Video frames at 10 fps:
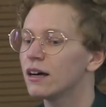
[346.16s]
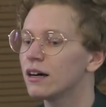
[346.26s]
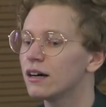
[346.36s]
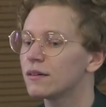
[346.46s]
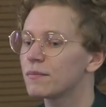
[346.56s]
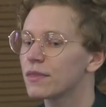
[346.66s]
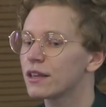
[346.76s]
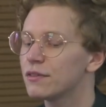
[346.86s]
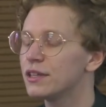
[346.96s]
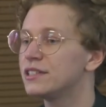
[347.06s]
Uh,
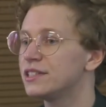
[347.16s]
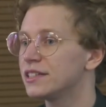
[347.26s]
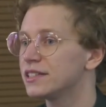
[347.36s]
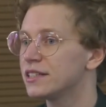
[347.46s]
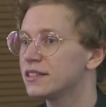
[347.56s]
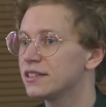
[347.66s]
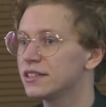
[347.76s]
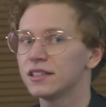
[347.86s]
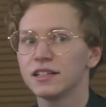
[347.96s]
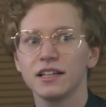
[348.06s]
the
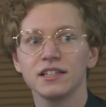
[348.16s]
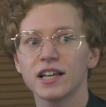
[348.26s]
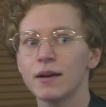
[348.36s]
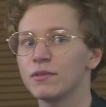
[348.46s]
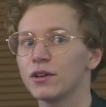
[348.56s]
distance in time,